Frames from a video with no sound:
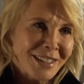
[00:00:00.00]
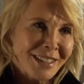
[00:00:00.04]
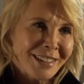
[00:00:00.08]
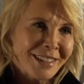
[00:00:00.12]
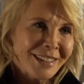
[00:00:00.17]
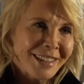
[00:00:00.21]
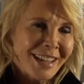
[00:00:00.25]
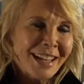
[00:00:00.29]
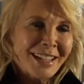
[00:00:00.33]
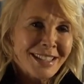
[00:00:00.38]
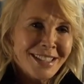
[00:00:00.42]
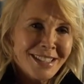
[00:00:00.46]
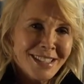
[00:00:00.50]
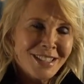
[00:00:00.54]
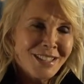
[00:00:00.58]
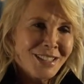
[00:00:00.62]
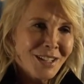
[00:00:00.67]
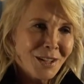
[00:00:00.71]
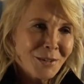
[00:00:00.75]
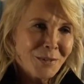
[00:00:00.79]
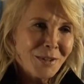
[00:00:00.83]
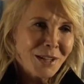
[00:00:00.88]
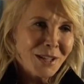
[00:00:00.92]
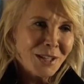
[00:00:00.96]
and thanks
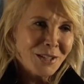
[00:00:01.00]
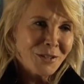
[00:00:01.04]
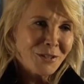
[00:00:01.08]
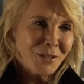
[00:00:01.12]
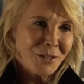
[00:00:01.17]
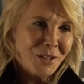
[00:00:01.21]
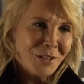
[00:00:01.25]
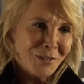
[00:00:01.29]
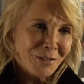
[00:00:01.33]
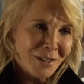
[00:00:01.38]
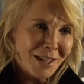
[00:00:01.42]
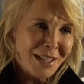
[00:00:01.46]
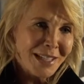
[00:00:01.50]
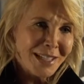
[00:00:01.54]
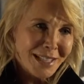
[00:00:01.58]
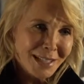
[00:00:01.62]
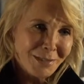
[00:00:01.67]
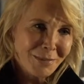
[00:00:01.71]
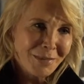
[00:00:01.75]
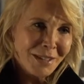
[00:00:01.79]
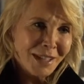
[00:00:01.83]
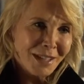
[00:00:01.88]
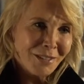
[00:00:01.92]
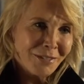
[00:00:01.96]
so much for
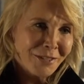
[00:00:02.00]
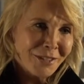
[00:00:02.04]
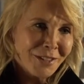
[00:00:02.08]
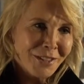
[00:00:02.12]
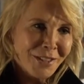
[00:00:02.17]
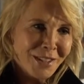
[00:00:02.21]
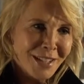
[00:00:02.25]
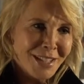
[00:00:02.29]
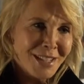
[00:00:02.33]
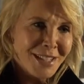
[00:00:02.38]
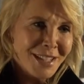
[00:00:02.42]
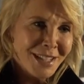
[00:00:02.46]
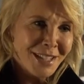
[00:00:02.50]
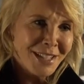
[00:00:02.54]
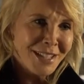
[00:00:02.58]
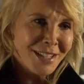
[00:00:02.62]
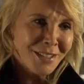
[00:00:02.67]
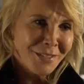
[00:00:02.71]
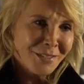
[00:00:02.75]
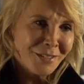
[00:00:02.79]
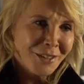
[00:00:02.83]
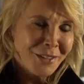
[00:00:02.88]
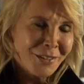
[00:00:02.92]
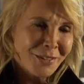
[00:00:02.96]
inviting me for this
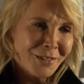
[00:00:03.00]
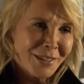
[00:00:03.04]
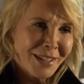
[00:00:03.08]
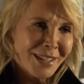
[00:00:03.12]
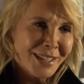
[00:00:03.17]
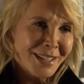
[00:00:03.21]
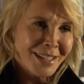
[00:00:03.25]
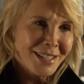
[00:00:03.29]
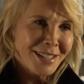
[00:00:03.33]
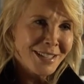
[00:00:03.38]
interview and